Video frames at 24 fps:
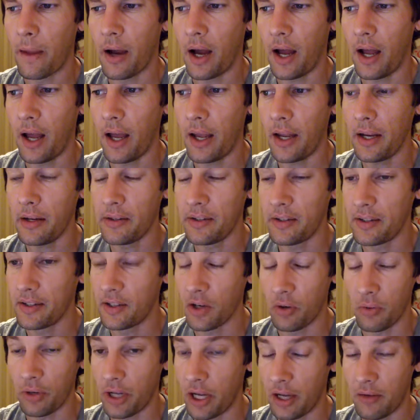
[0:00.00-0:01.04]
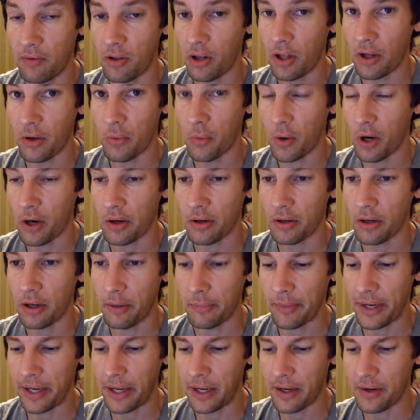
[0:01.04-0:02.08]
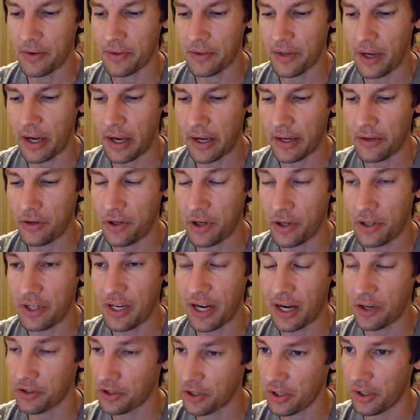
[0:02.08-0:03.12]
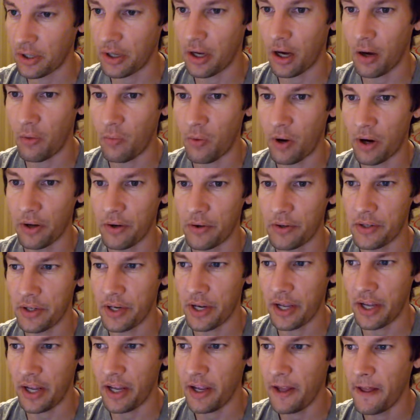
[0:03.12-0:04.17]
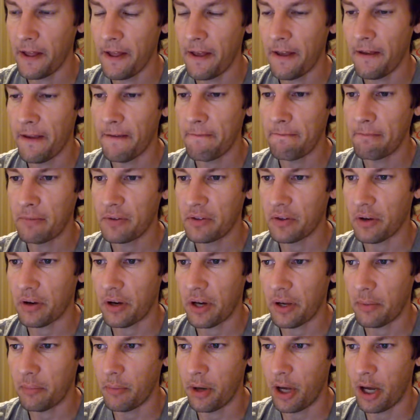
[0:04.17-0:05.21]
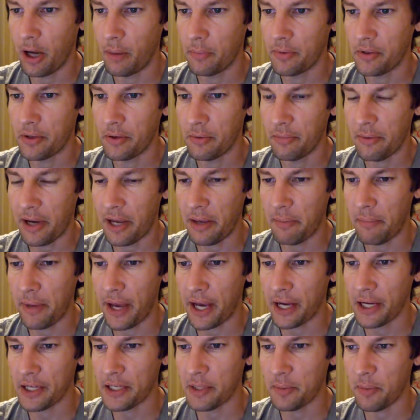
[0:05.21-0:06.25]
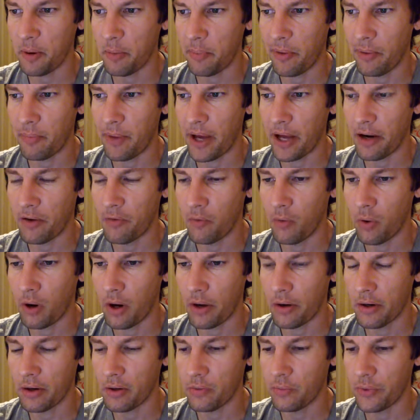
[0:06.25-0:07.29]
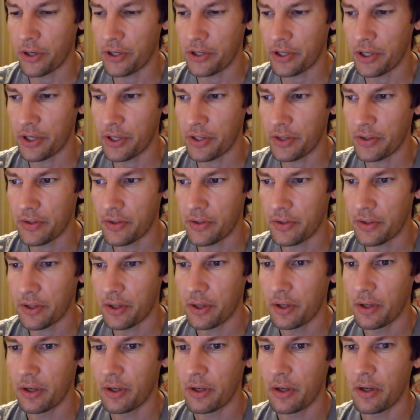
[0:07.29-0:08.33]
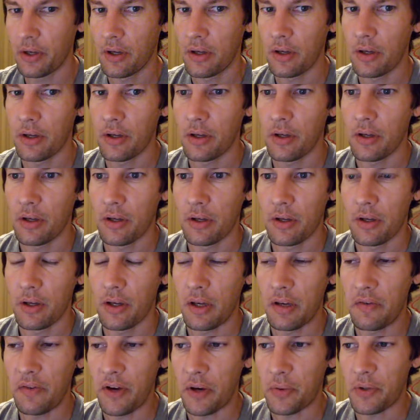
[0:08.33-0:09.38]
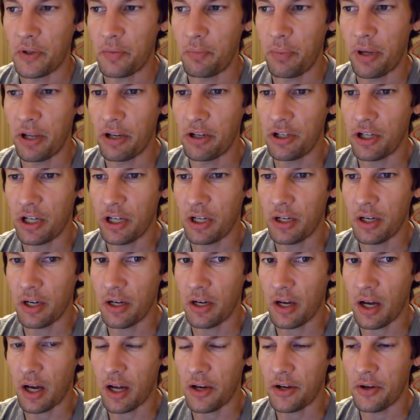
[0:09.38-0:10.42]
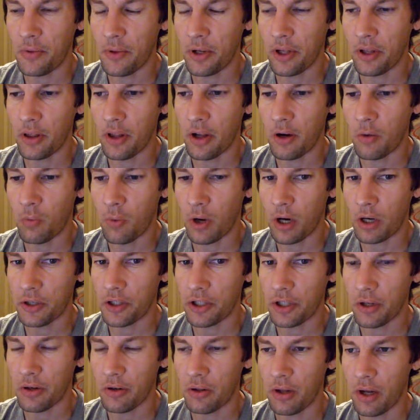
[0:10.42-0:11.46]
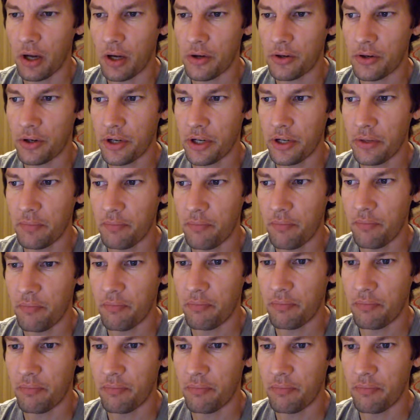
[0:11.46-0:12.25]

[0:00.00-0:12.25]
I don't have a lot of water at my house. I just actually got water today, so I'm up to my maximum amount of water, which is, if I was pinching and not doing a lot of washing or laundry,